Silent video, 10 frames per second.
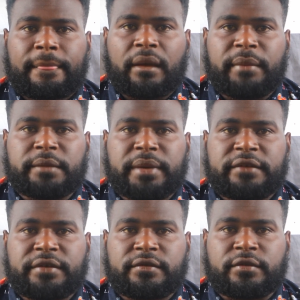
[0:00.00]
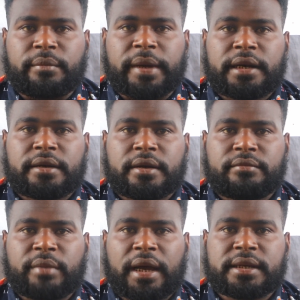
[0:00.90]
might benefit from an
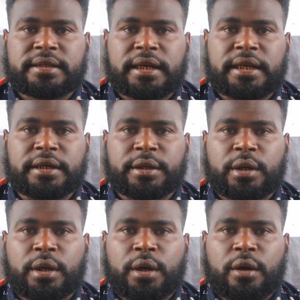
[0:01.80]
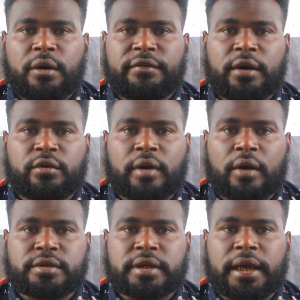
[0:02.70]
understanding of how
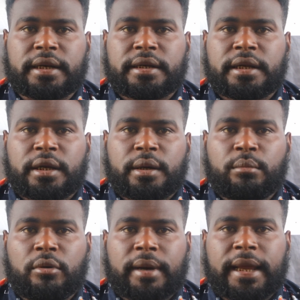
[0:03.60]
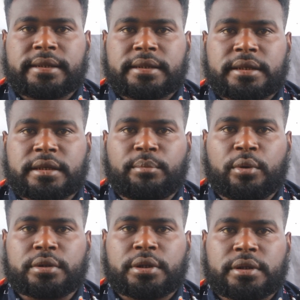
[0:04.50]
crowds can mobilize
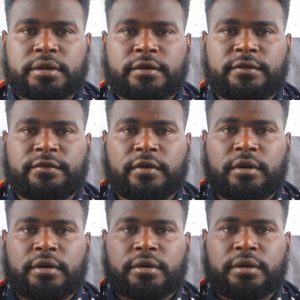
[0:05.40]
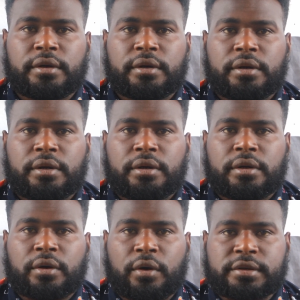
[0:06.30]
support for
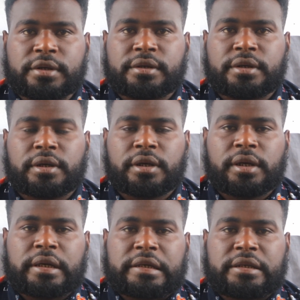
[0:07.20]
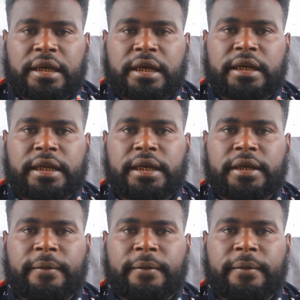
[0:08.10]
causes. Secondly,